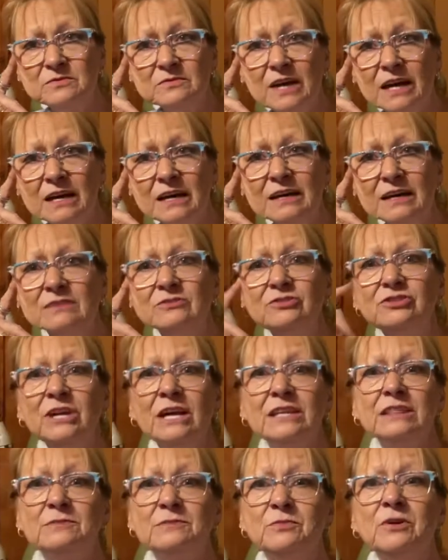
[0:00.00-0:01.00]
to
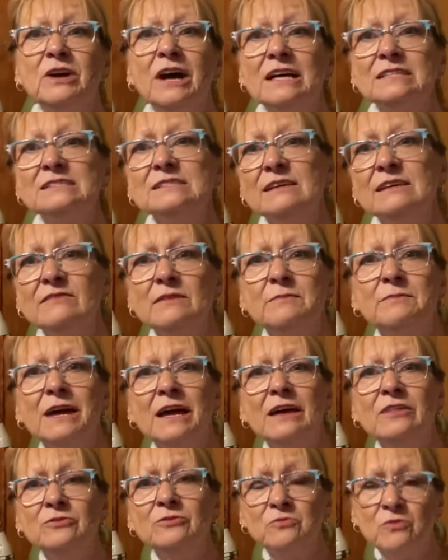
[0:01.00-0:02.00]
check the price of the
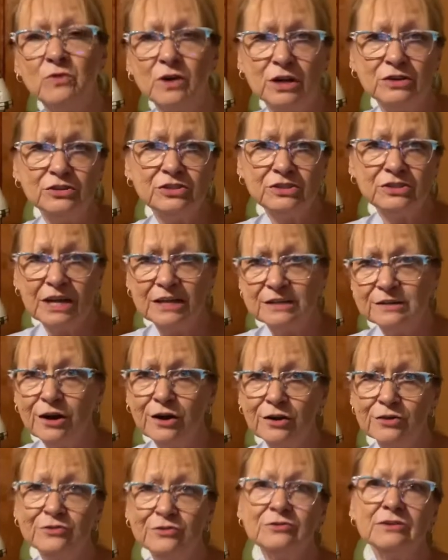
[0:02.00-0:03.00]
mouthwash at
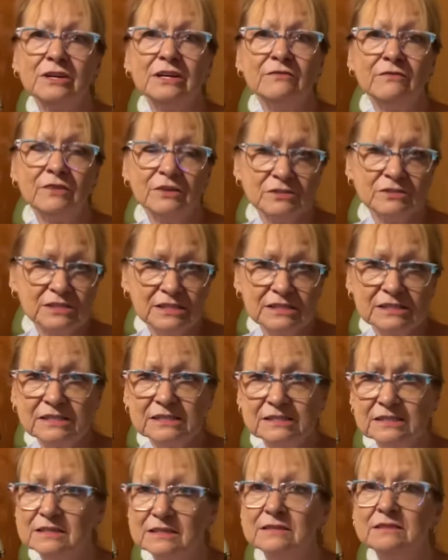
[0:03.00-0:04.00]
Dollar Tree versus
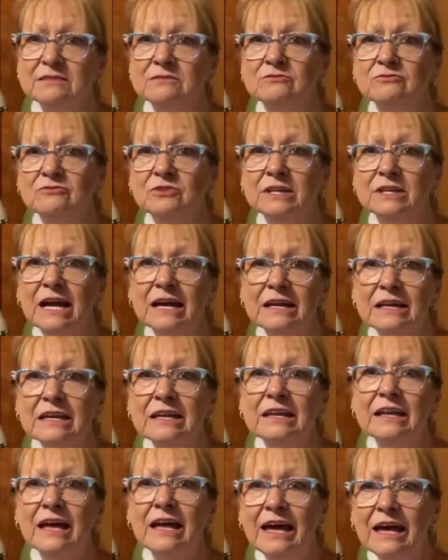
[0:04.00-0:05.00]
the one I
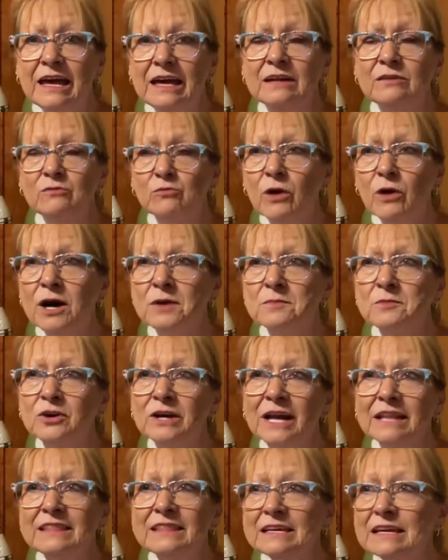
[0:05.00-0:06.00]
get at Walmart.
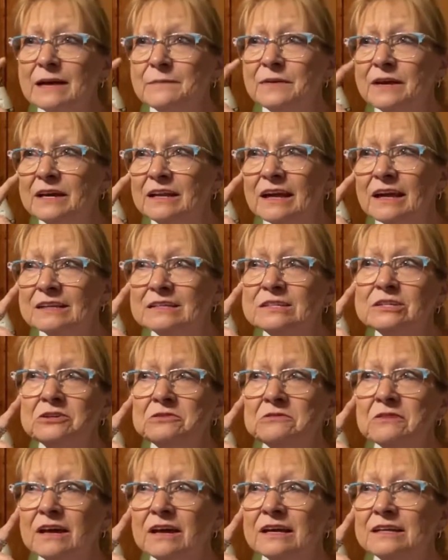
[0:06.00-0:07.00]
I think I pay like
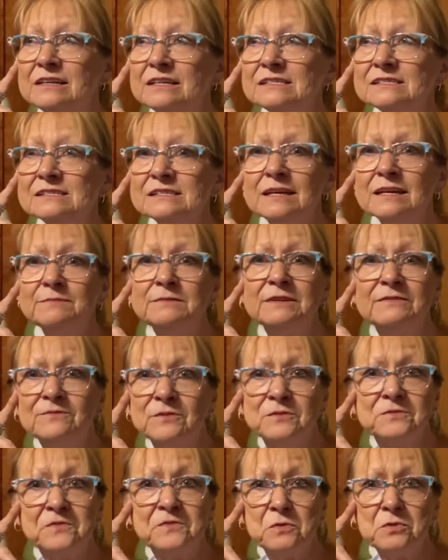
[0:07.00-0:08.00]
$2.80 for
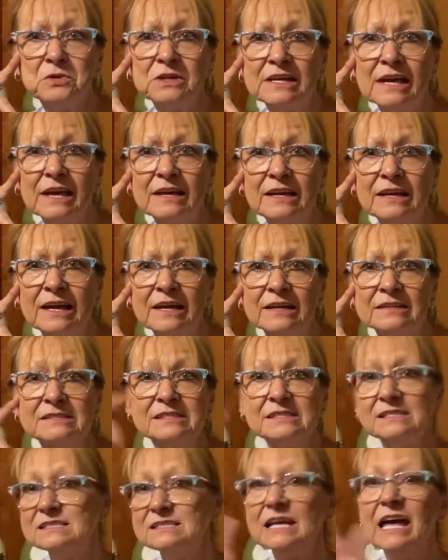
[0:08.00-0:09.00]
48
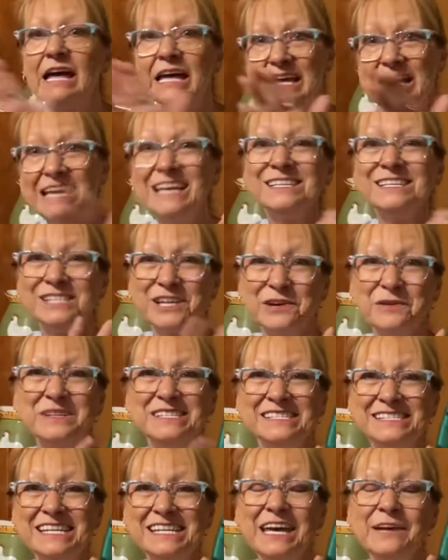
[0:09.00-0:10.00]
ounces. So
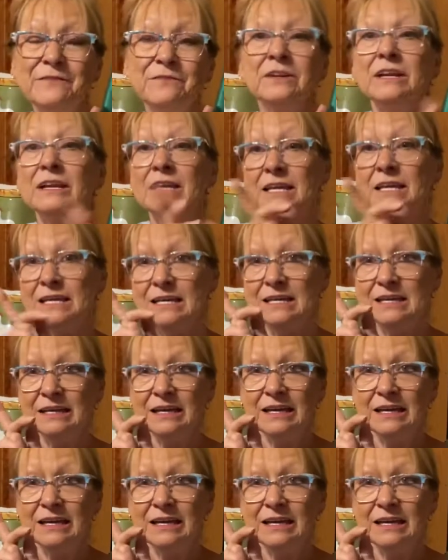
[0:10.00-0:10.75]
it's definitely